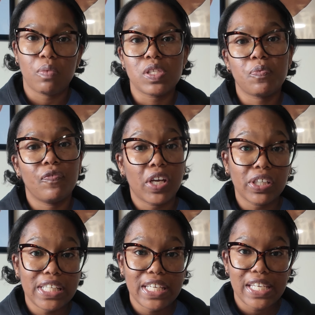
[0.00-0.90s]
it was
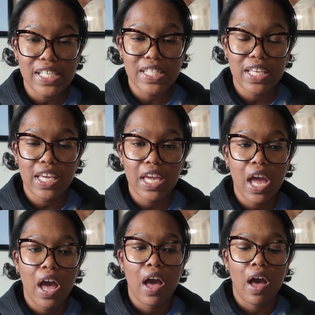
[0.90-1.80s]
fairly easy.
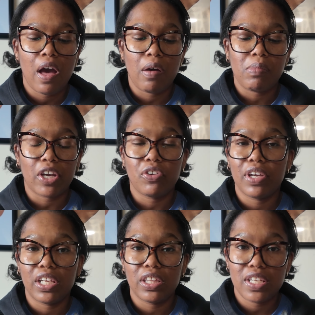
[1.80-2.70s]
I
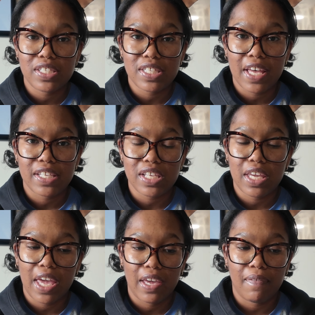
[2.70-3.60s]
created the designs in
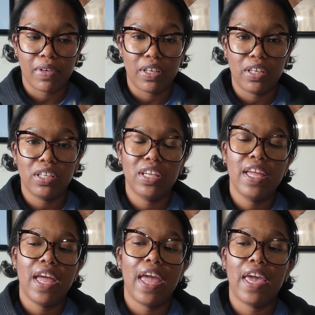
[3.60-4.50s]
Canva,
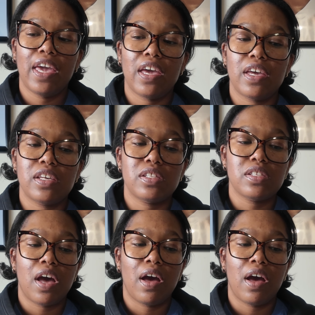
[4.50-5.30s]
and